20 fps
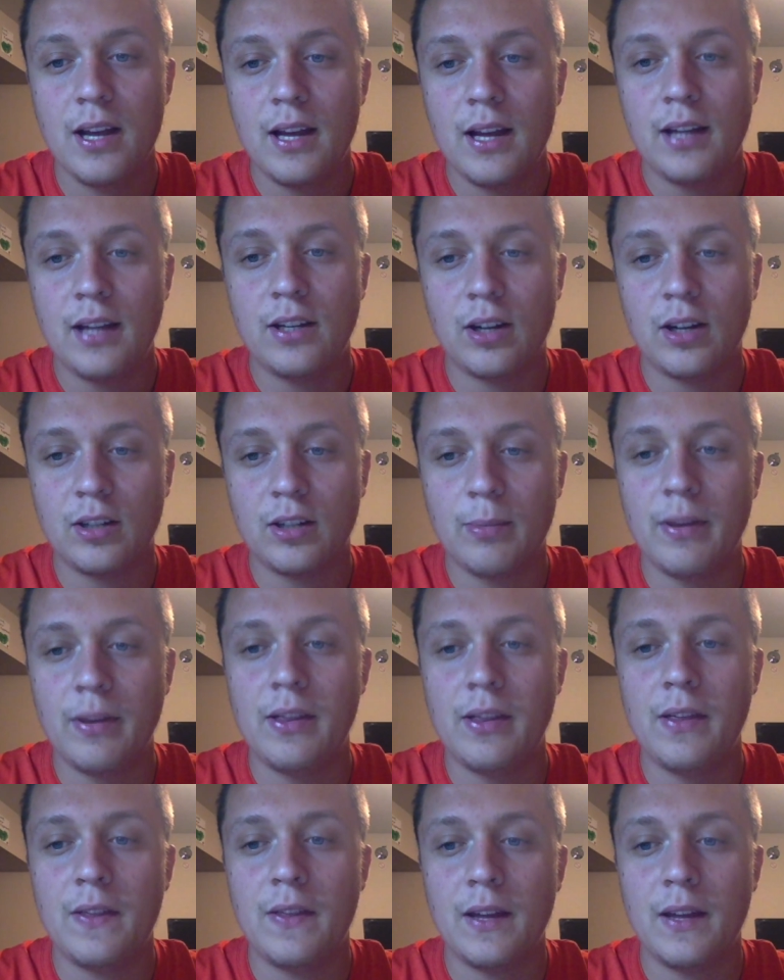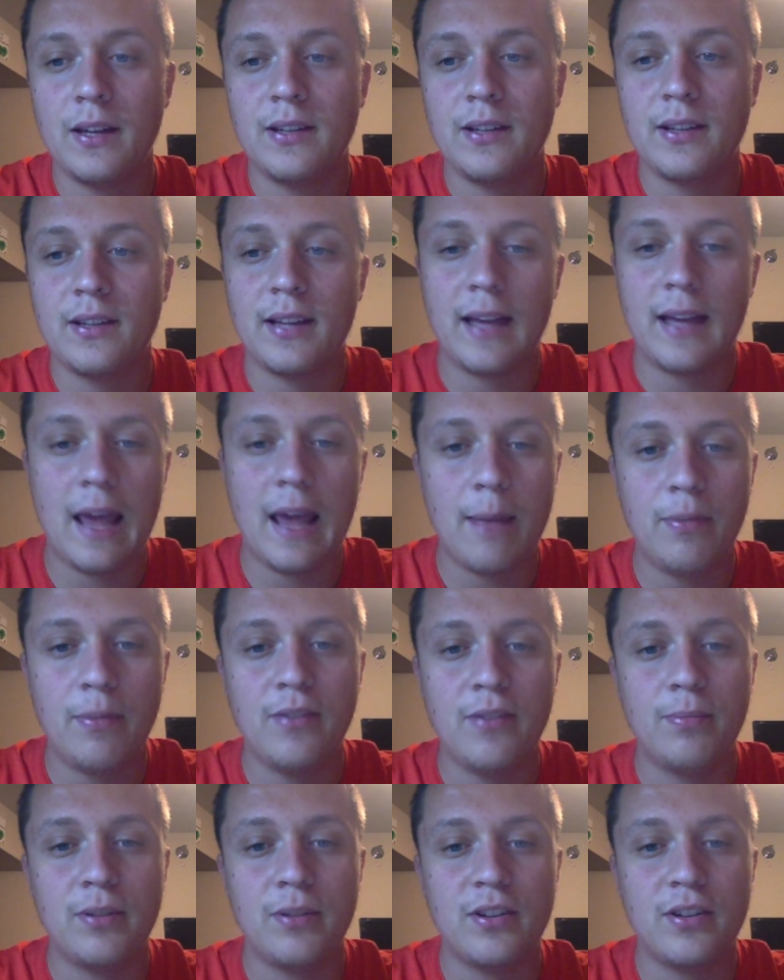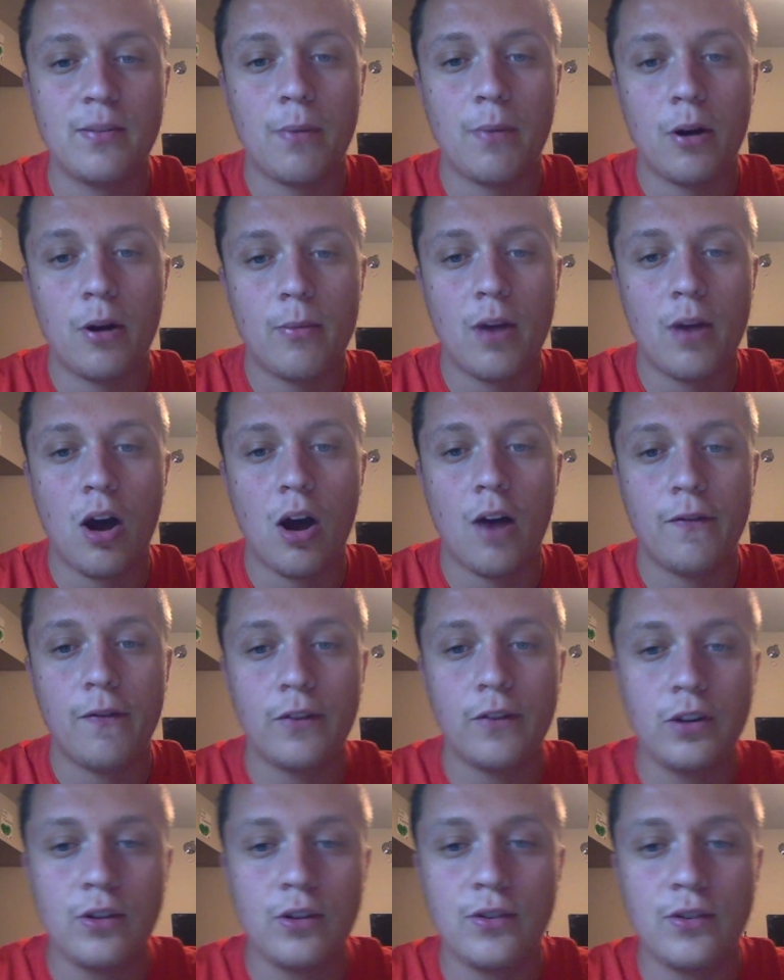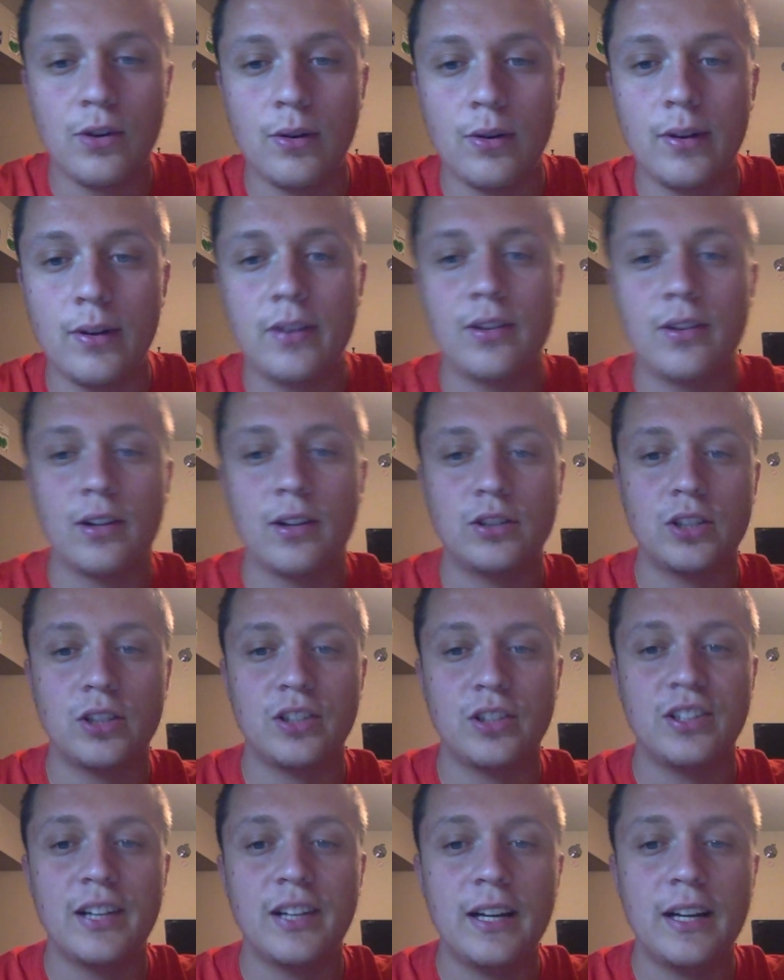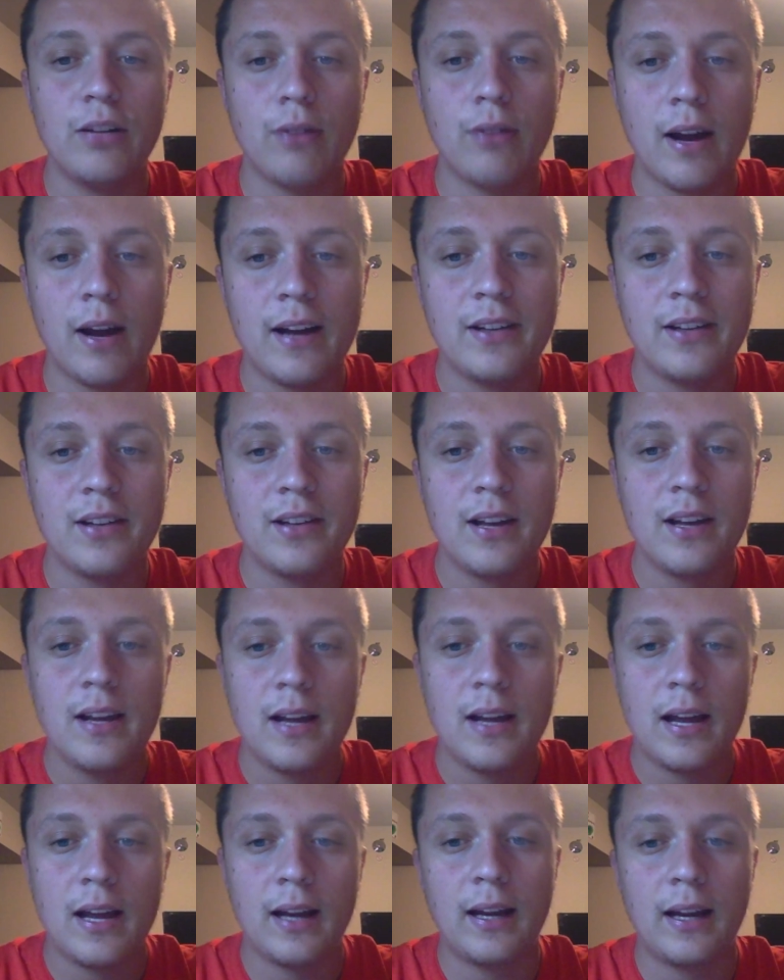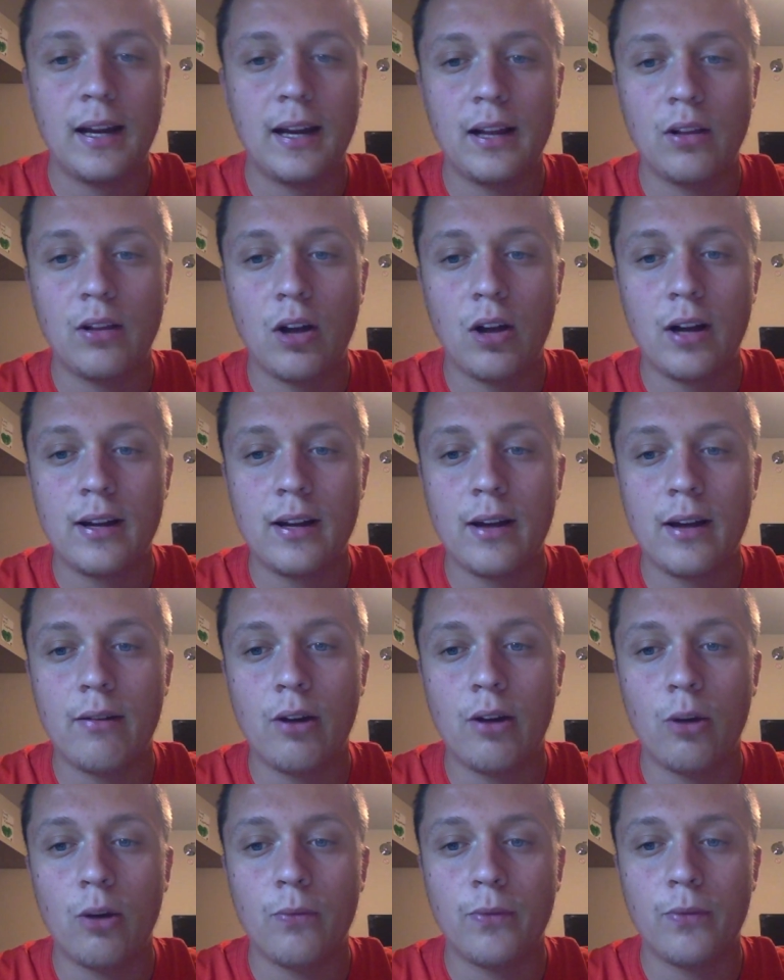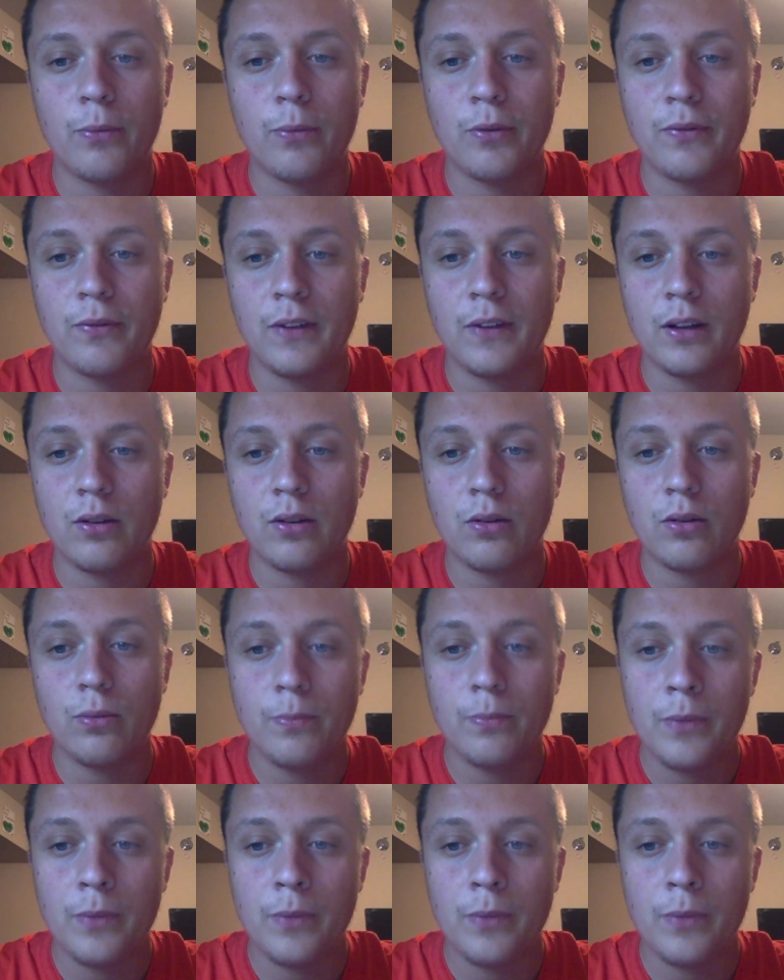He talked about the things that the Campus Police Department offered to students, such as needing rides and getting lockout help from your vehicle.